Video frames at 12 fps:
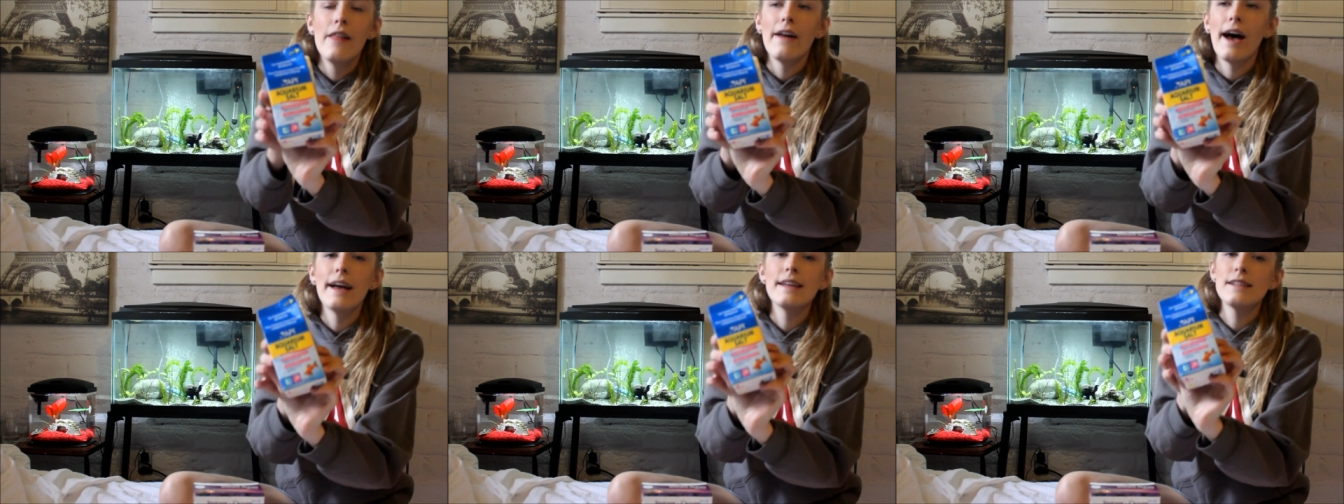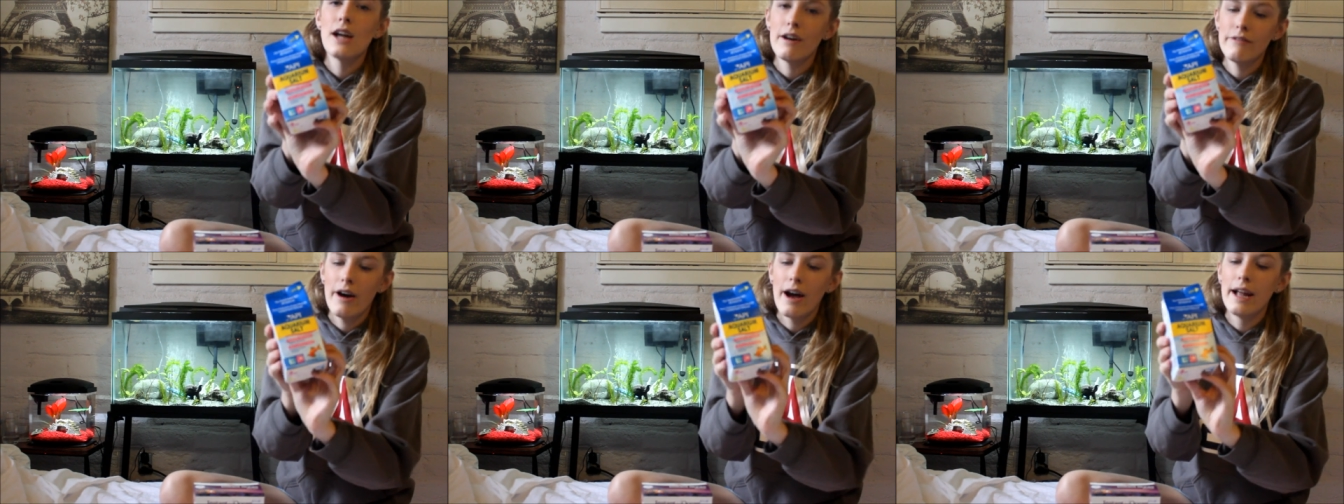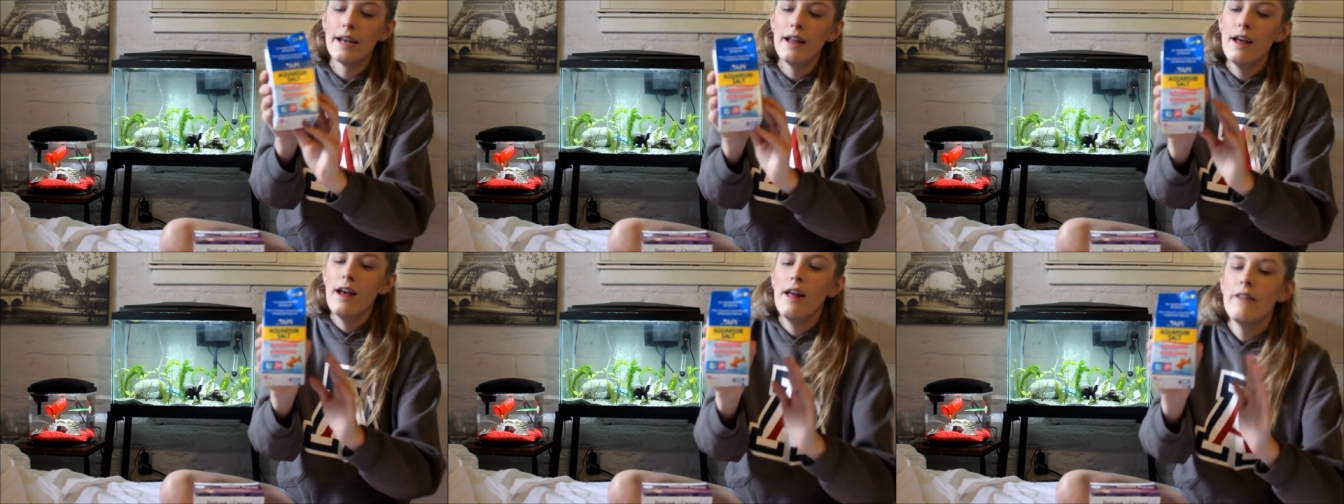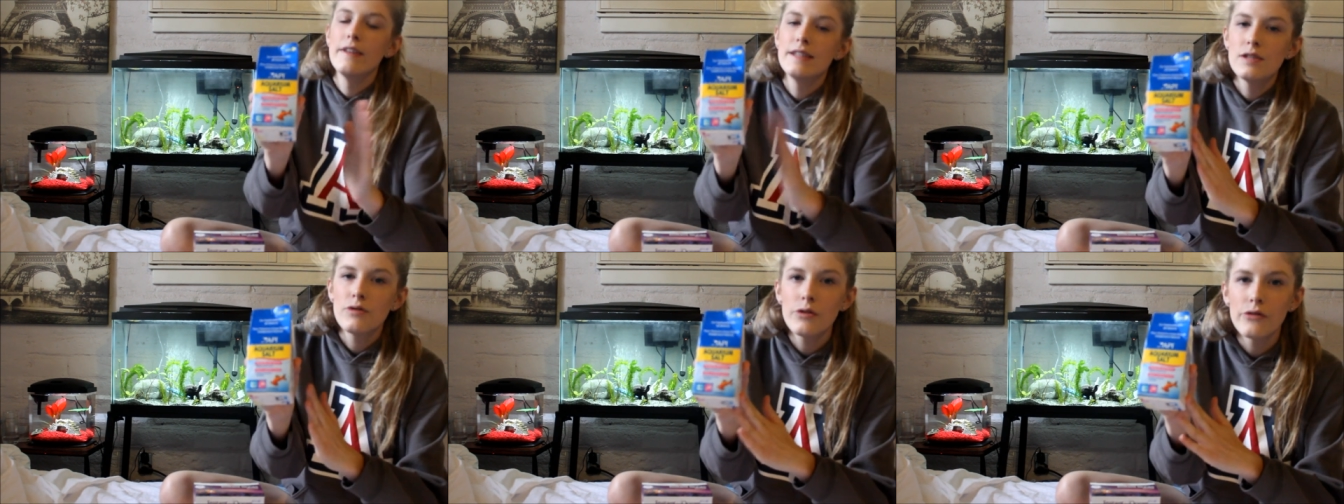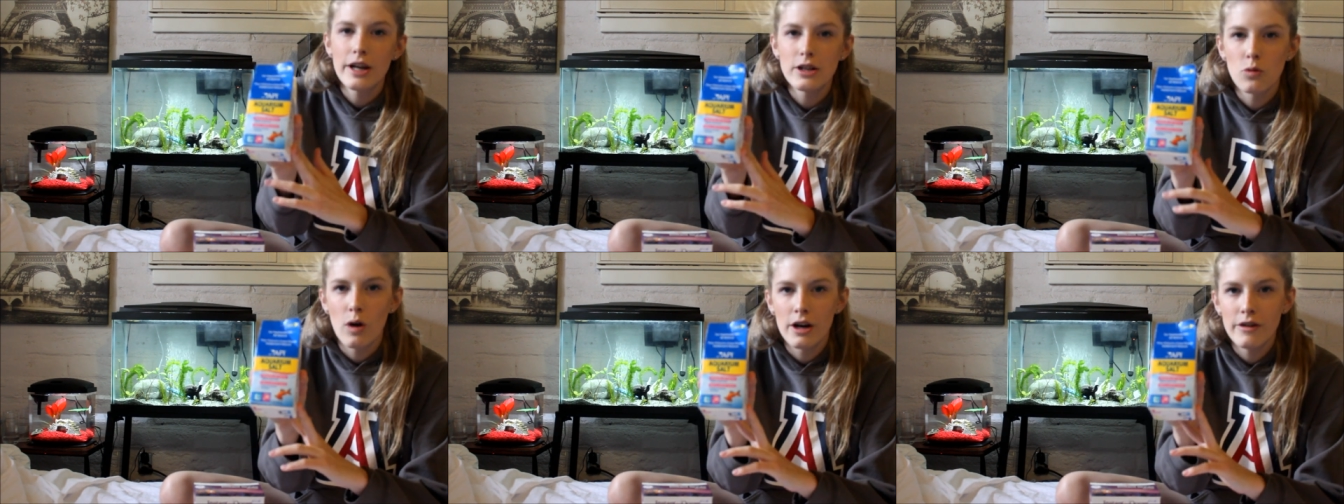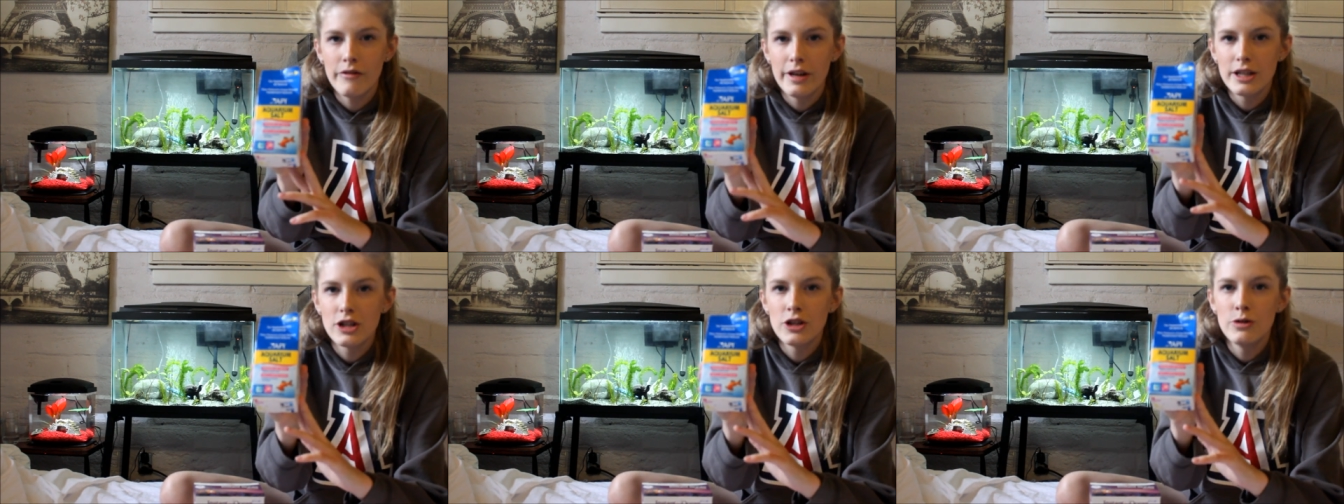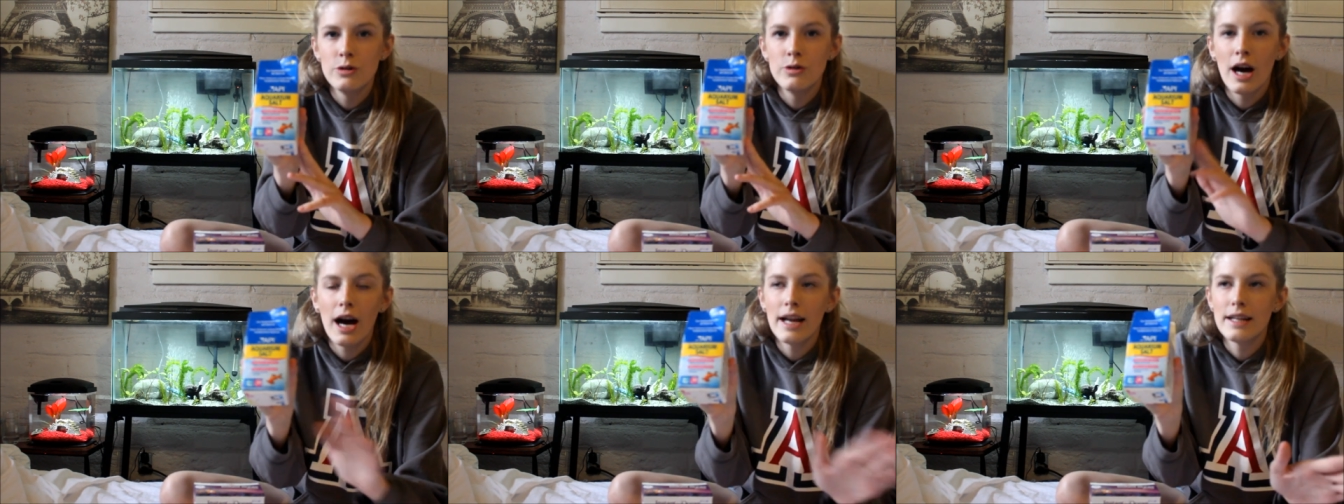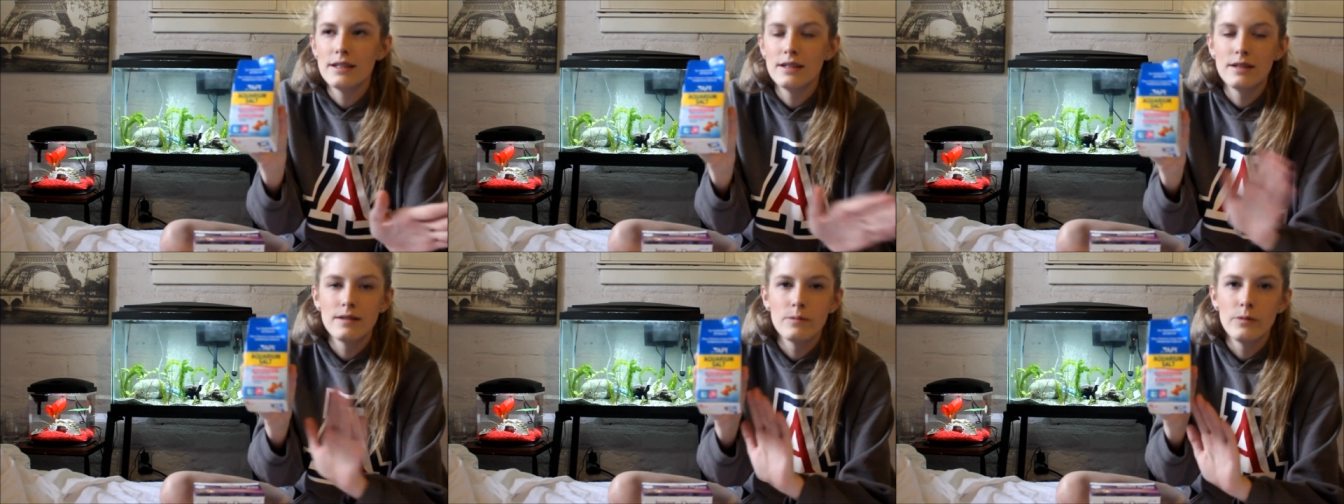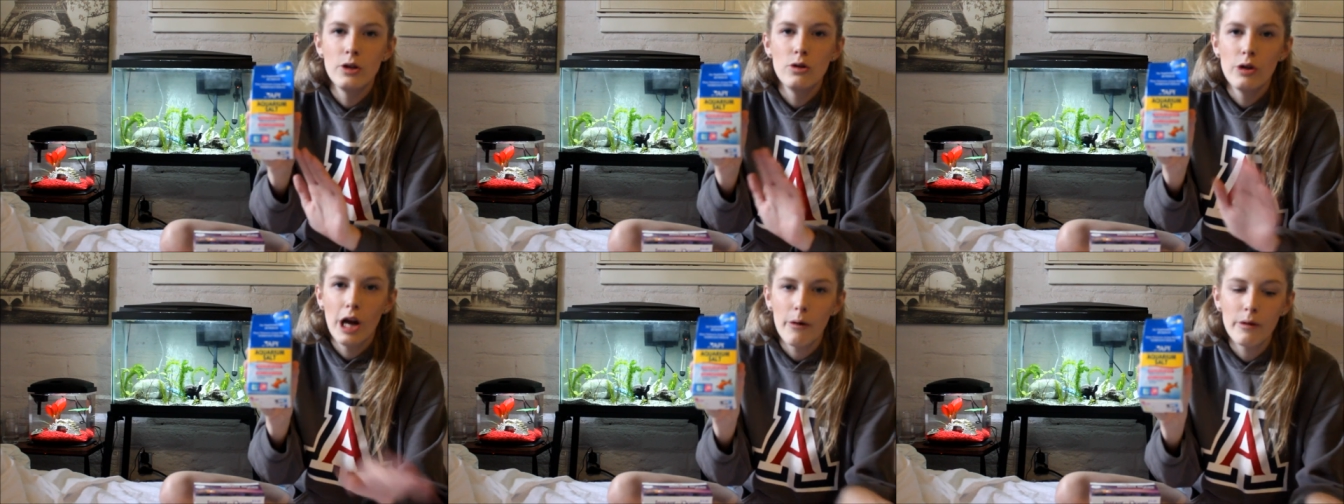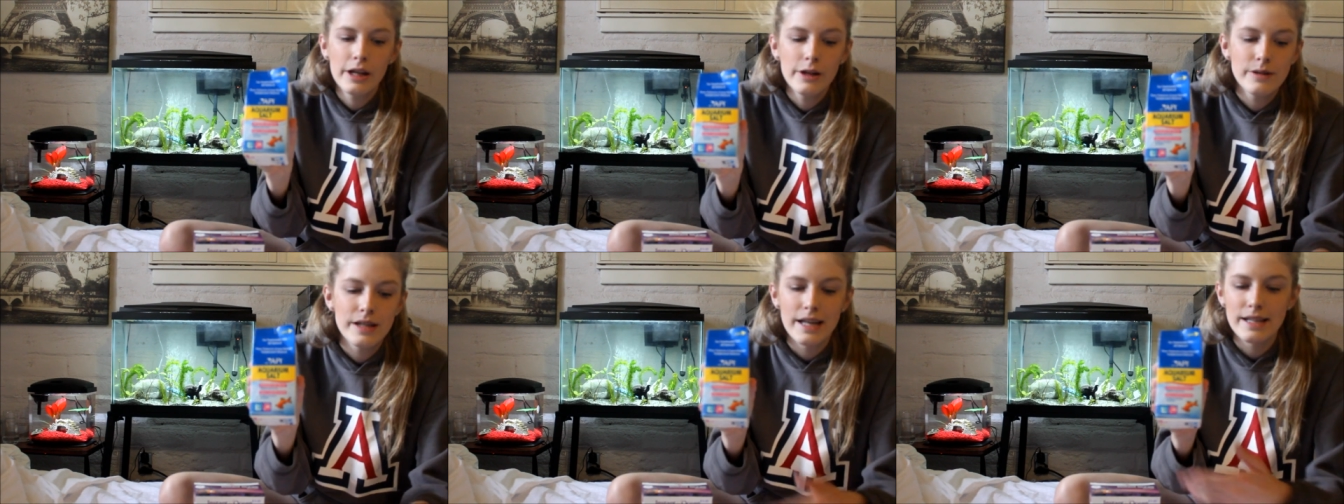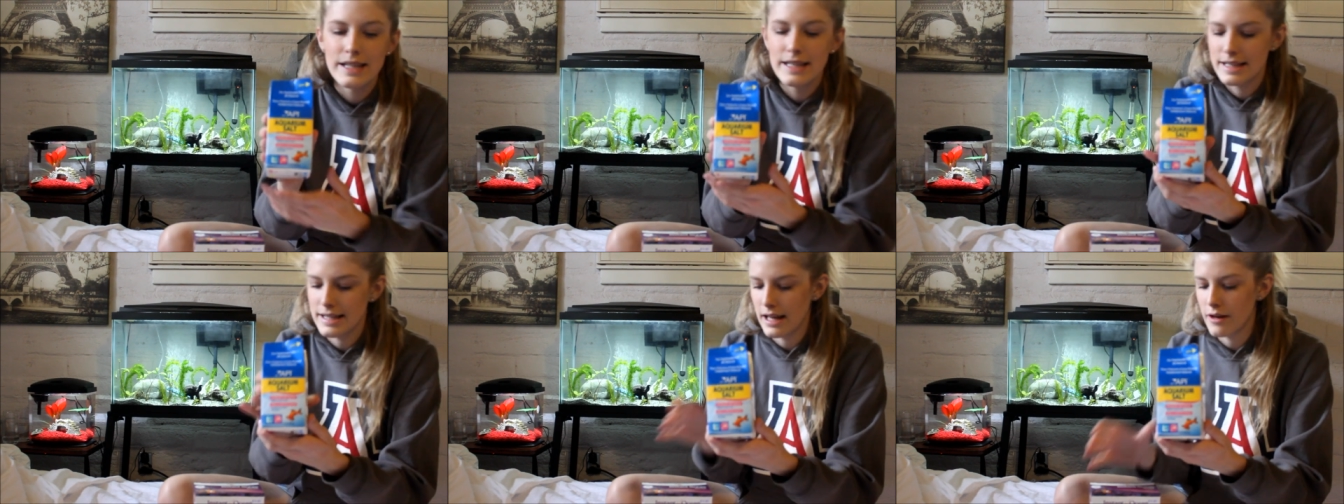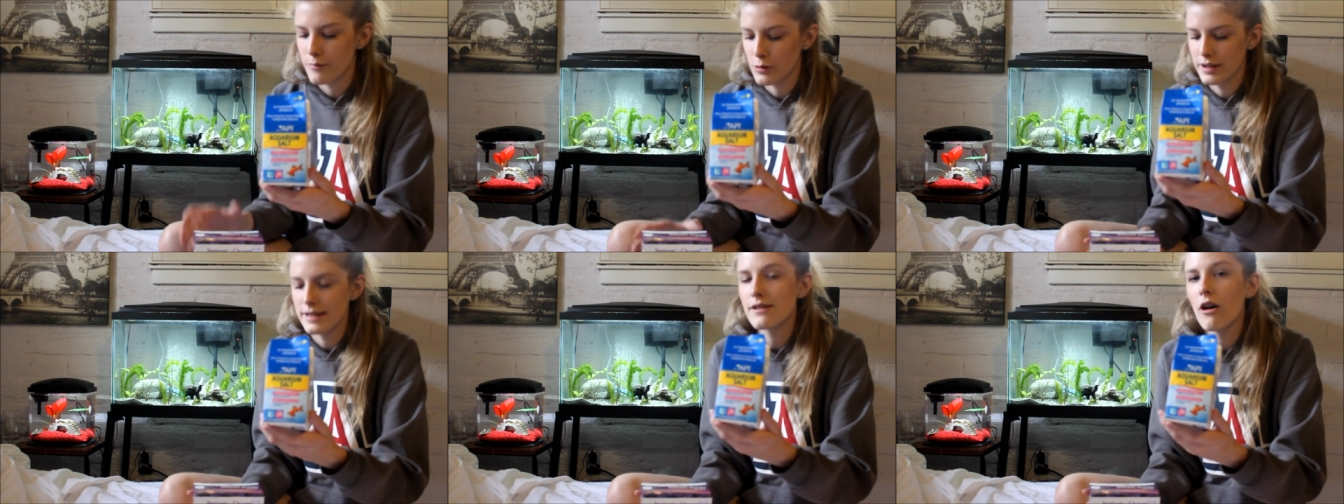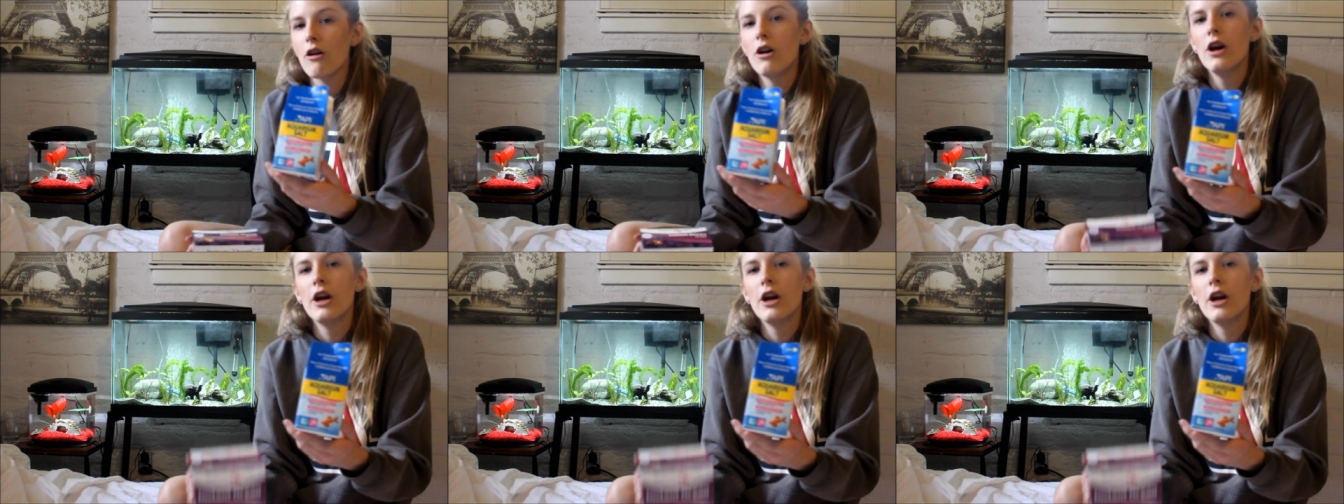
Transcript: That is not fine. This is for freshwater fish. You do not you do not want to use this instead of marine salt.